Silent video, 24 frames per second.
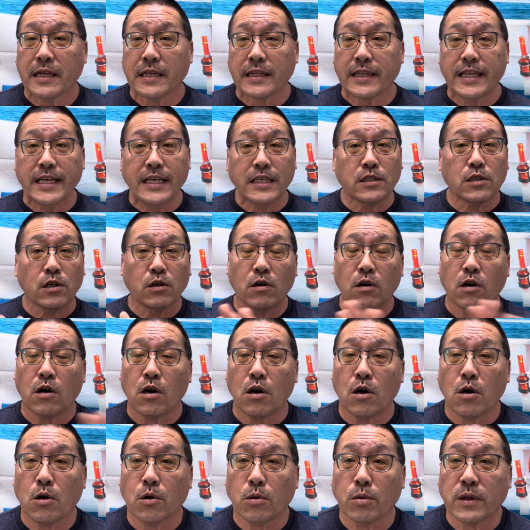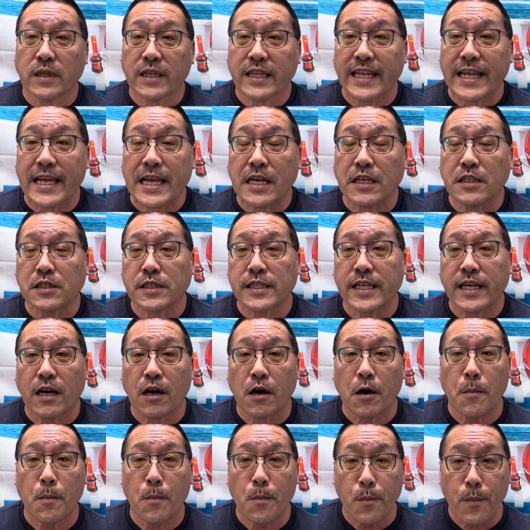These are all things that
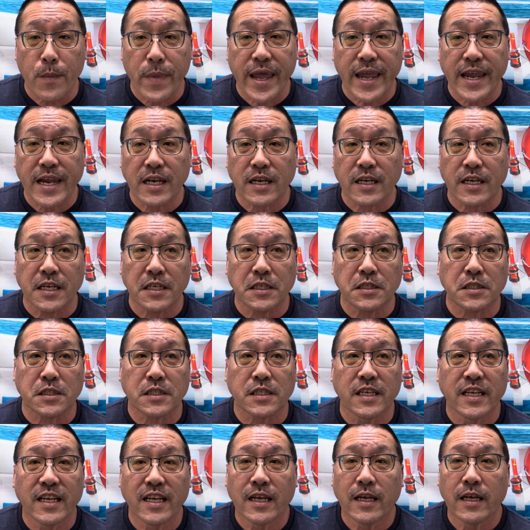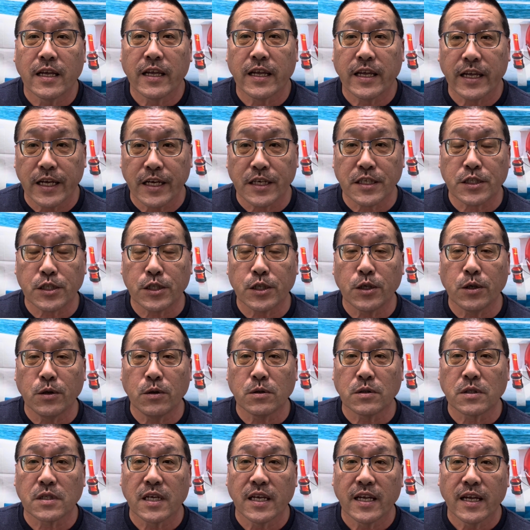are maintenance
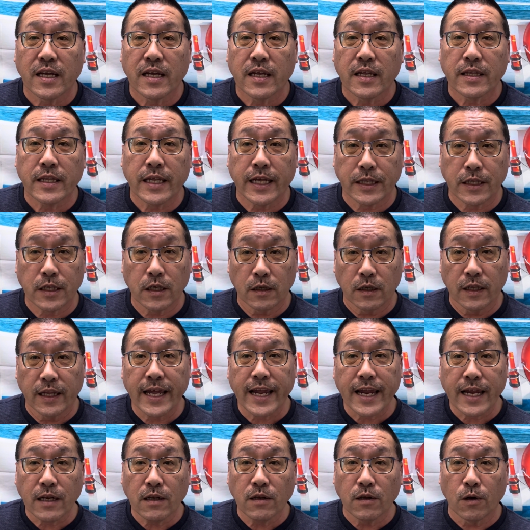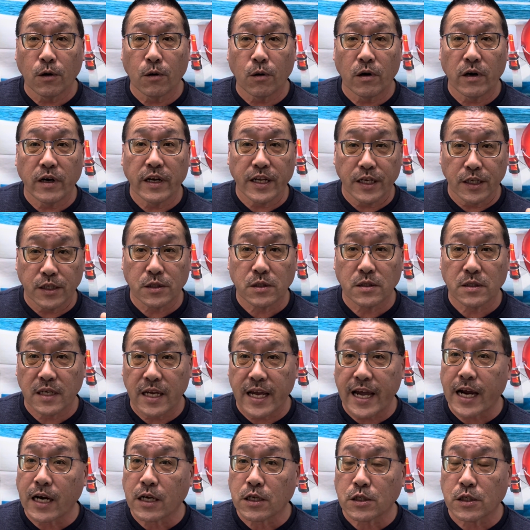issues that the landlord is
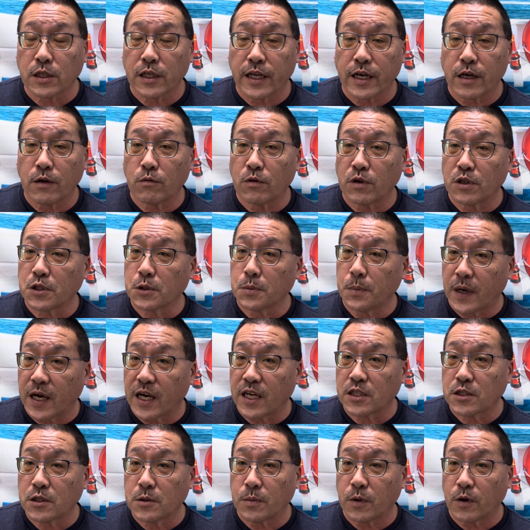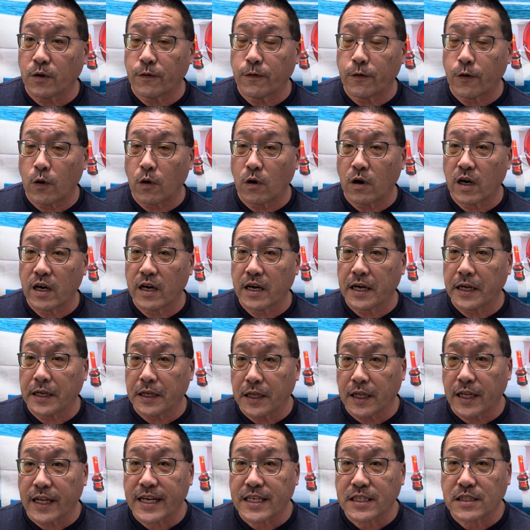actually responsible for,
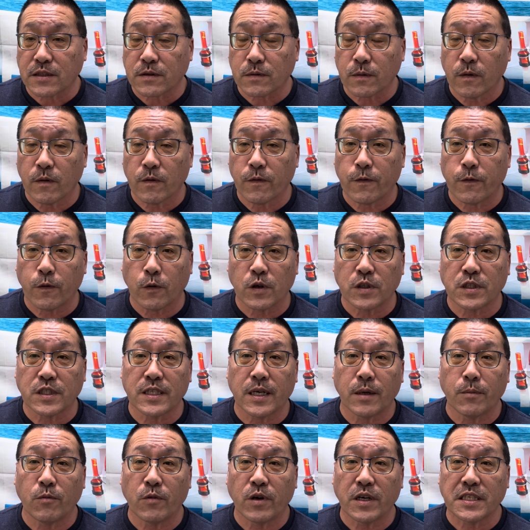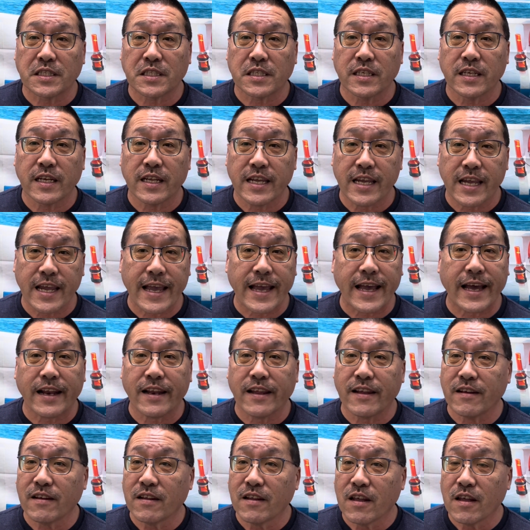unless for some reason he had
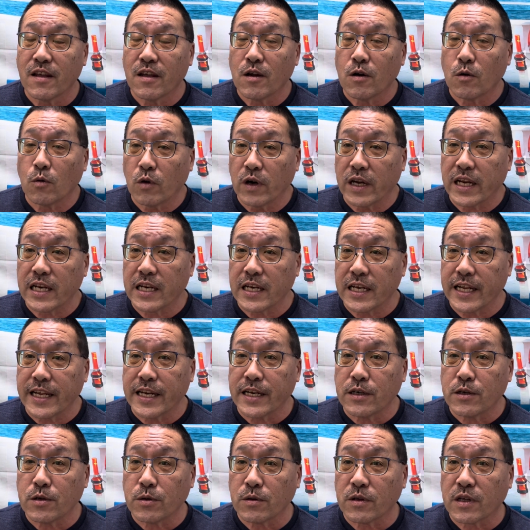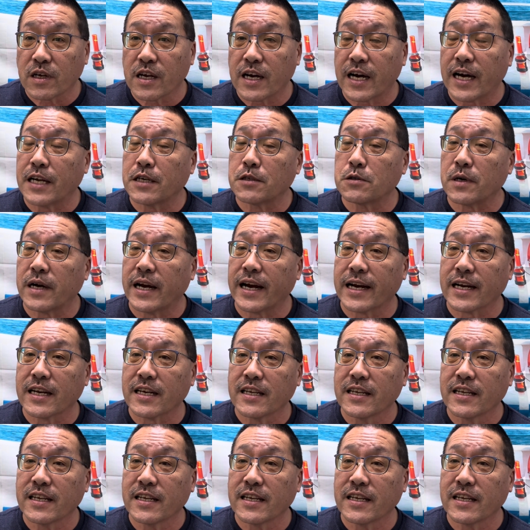it written into the contract